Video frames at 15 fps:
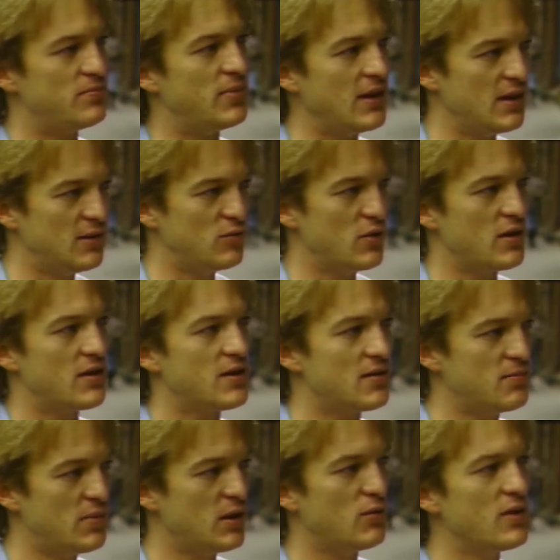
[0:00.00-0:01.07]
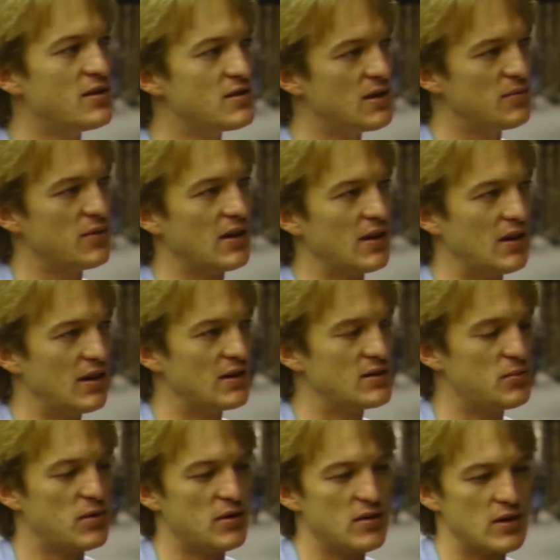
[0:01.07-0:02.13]
be with something and
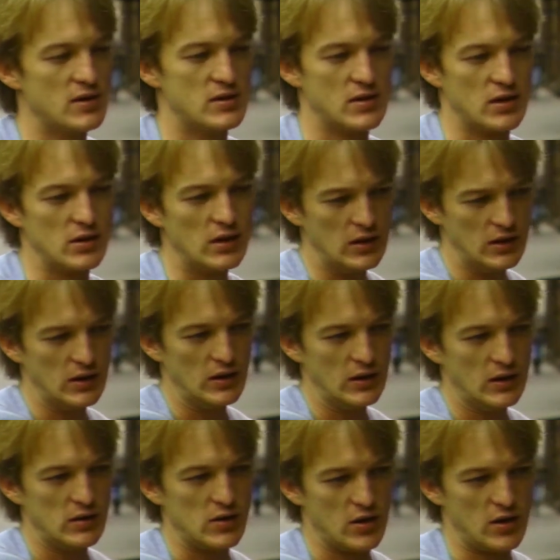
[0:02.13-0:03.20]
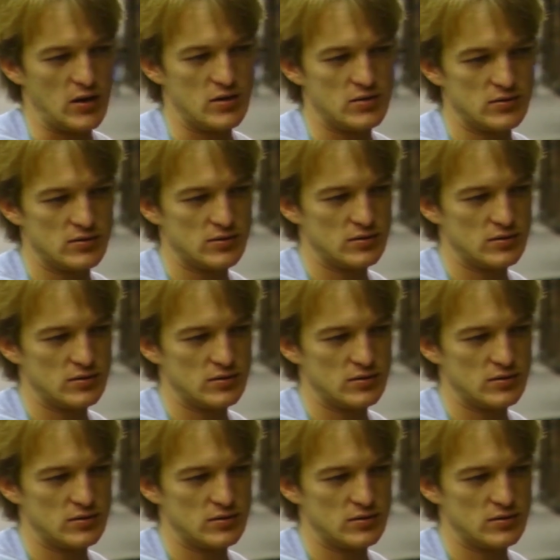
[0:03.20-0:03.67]
experience it. You know?